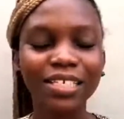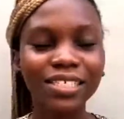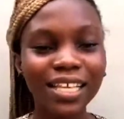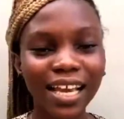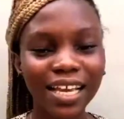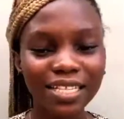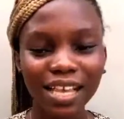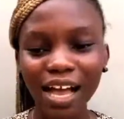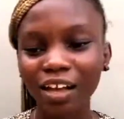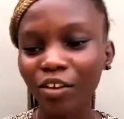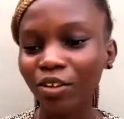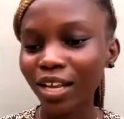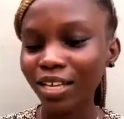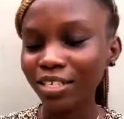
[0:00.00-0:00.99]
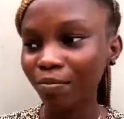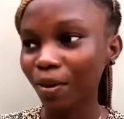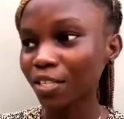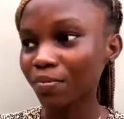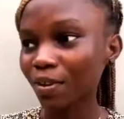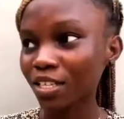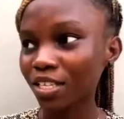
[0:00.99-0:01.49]
Yet another
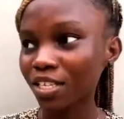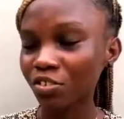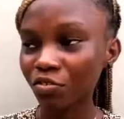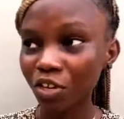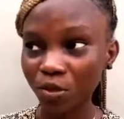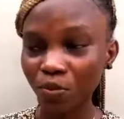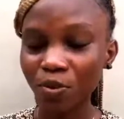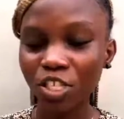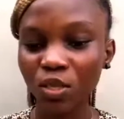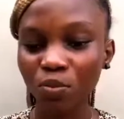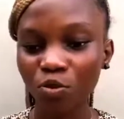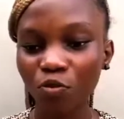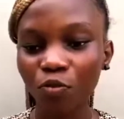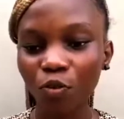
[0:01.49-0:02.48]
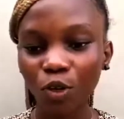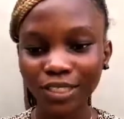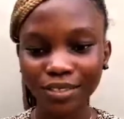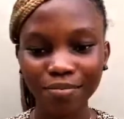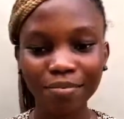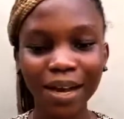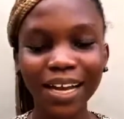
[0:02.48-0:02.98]
department is responsible for
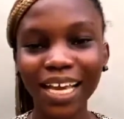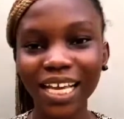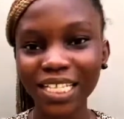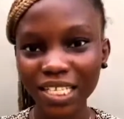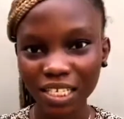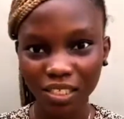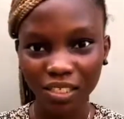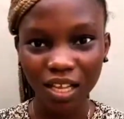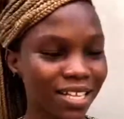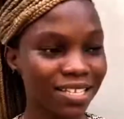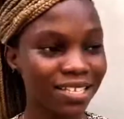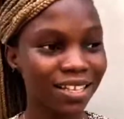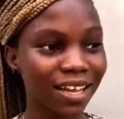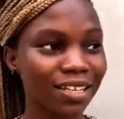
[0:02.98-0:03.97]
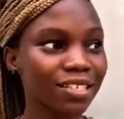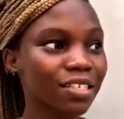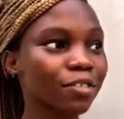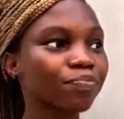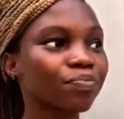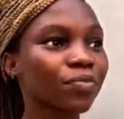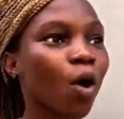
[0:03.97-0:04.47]
the marketing that
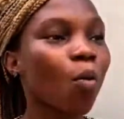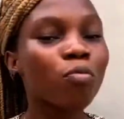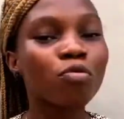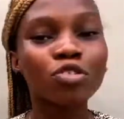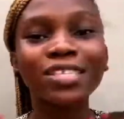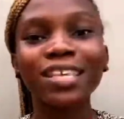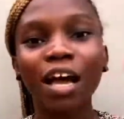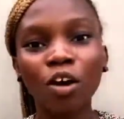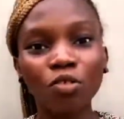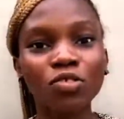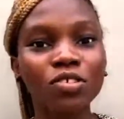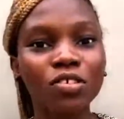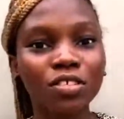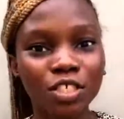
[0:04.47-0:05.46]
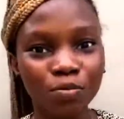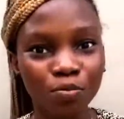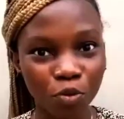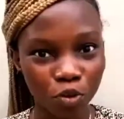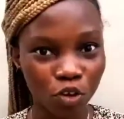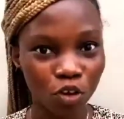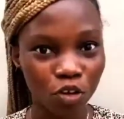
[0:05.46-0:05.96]
puts out the
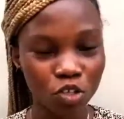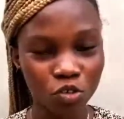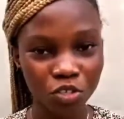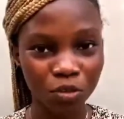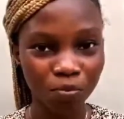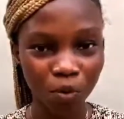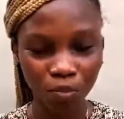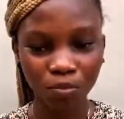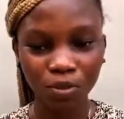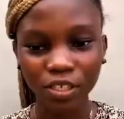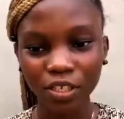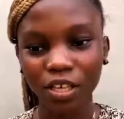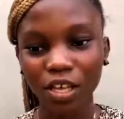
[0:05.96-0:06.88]
products to the public.